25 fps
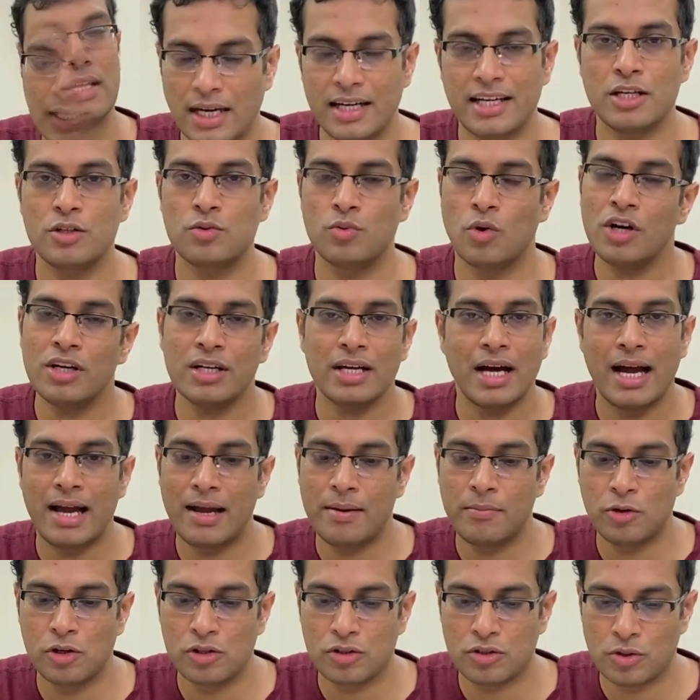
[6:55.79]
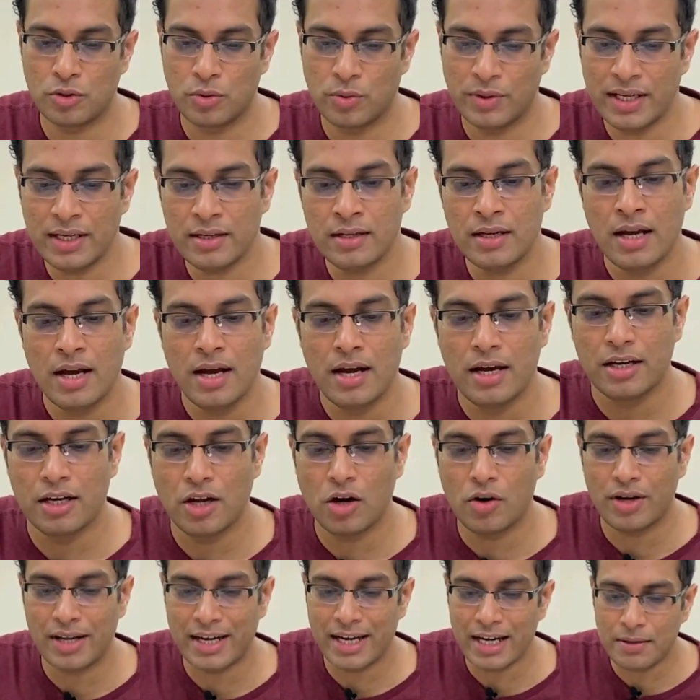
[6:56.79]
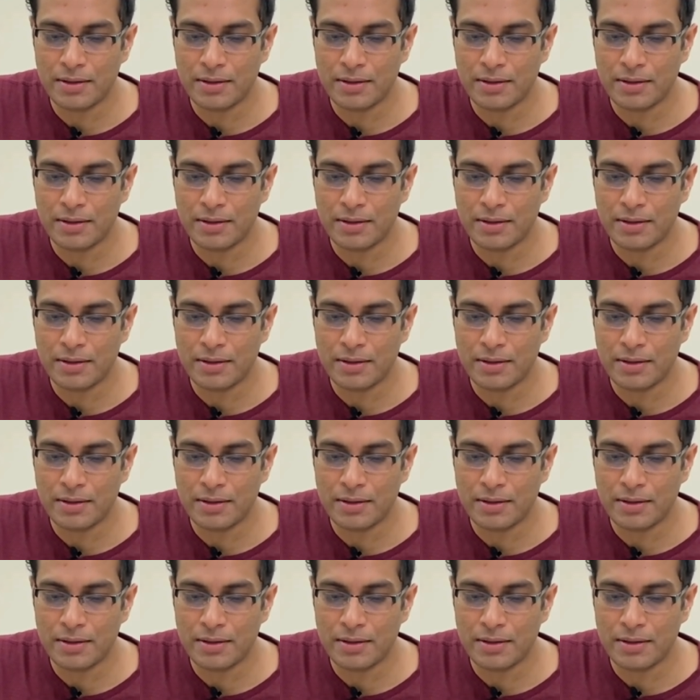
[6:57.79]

That is what I am also doing. Now,